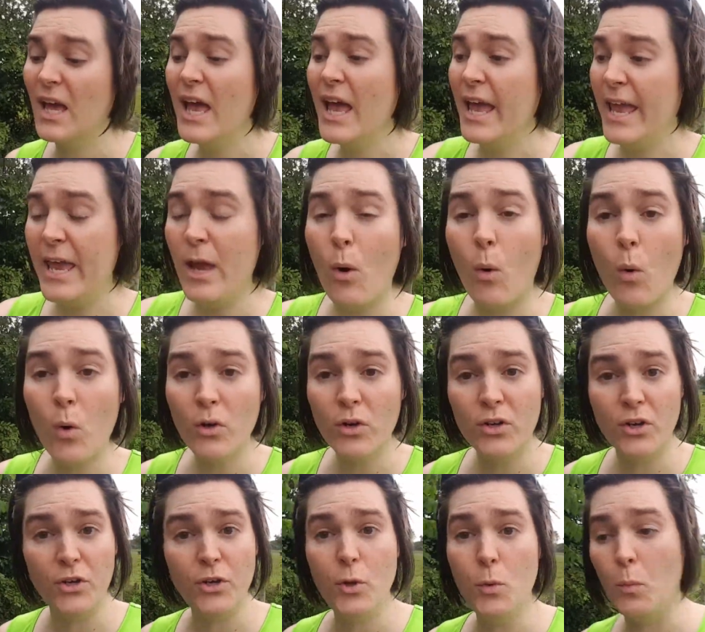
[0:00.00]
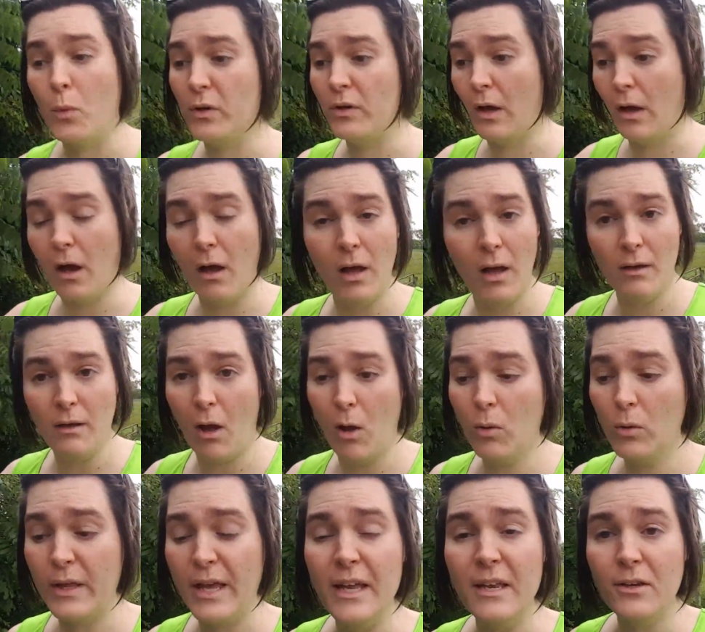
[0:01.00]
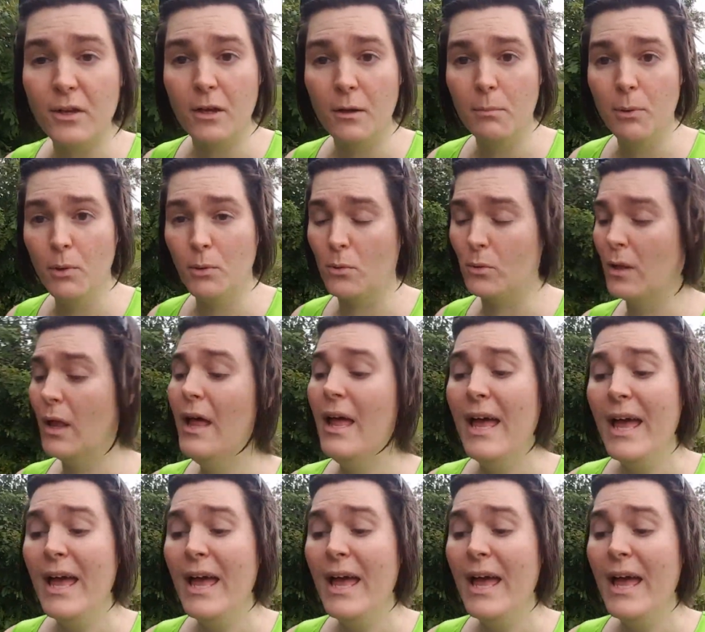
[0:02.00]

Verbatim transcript: he ordered a new one, a whole kit and caboodle,